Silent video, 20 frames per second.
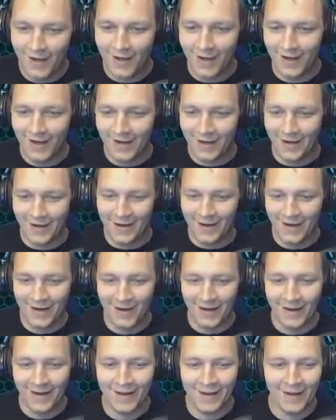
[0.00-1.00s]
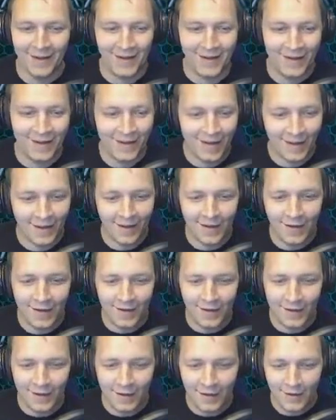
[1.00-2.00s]
Yeah.
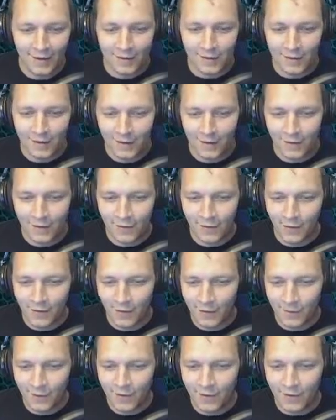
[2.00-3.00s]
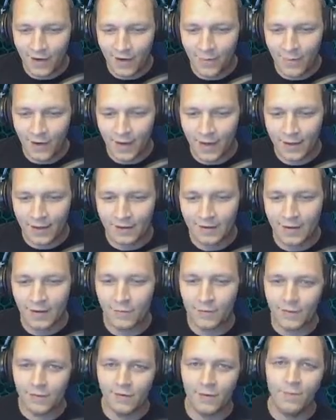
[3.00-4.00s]
Holy crap. I've been trying my hands
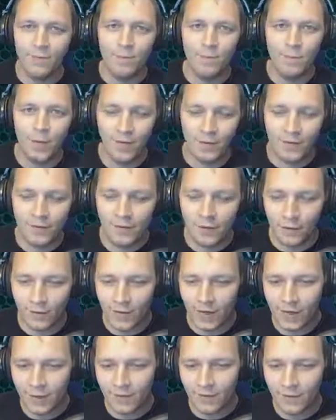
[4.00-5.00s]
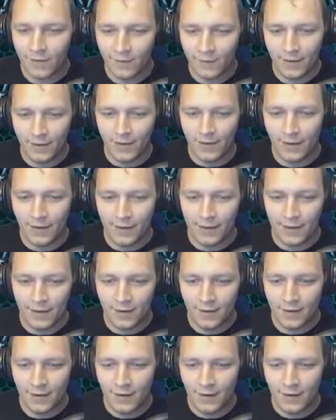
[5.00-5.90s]
out with some mods on games as well lately.